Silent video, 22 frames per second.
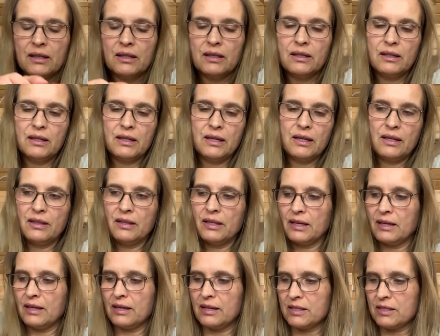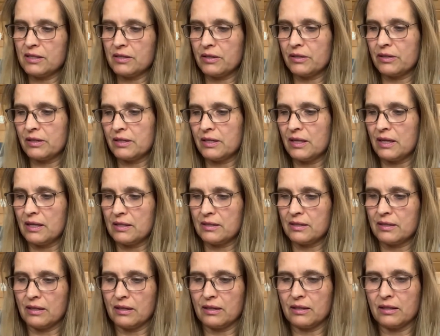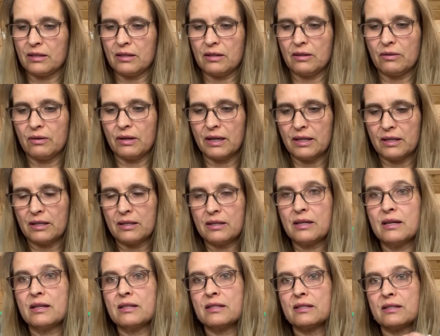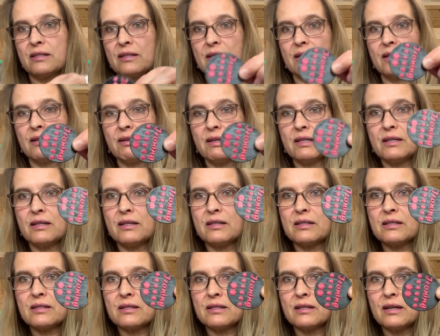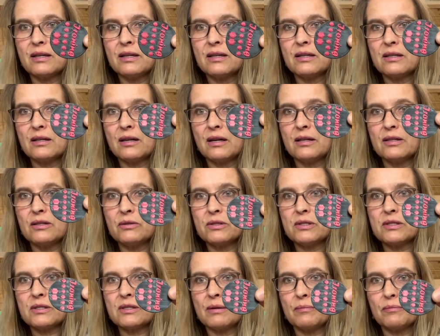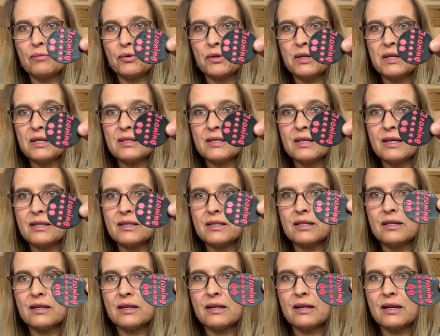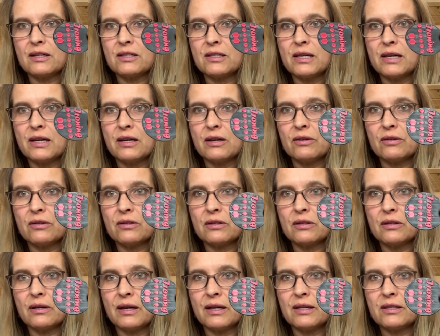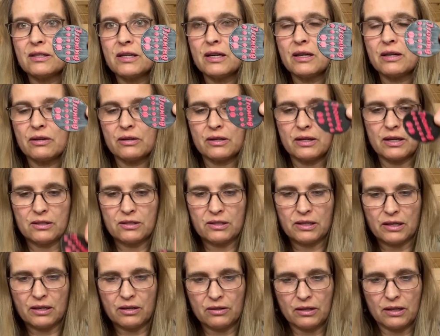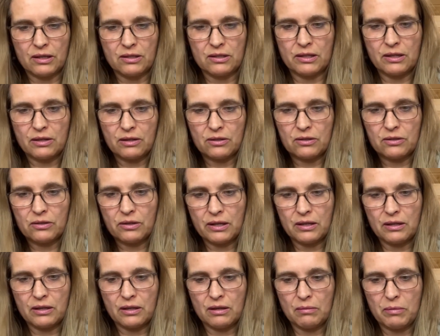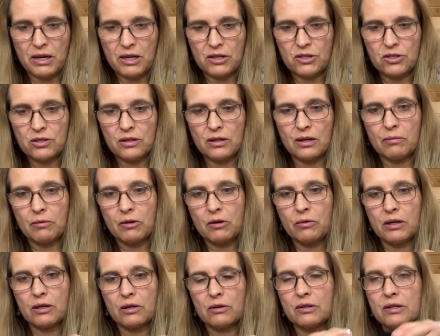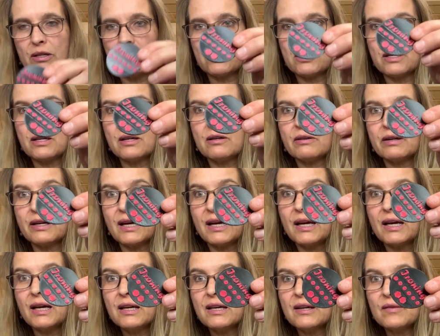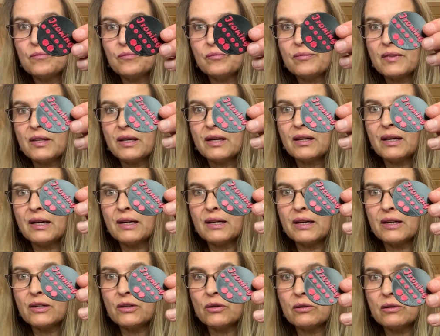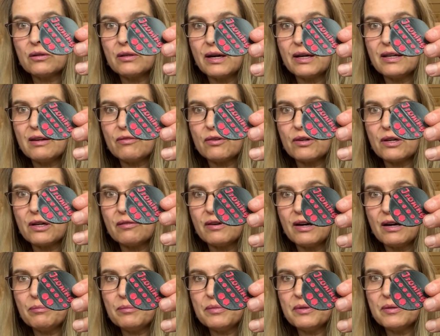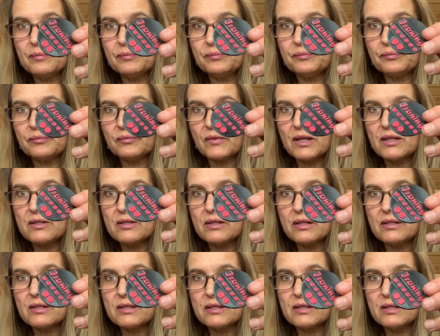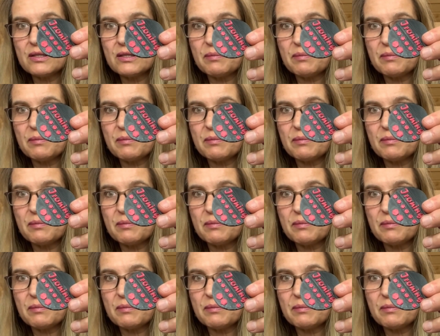And then I started testing. You know, I tested, I tested. I used some presets and then I tinkered, I tinkered, I tinkered, I tinkered. You cannot imagine. I'm quite good at tinkering and I never give up, as you can see.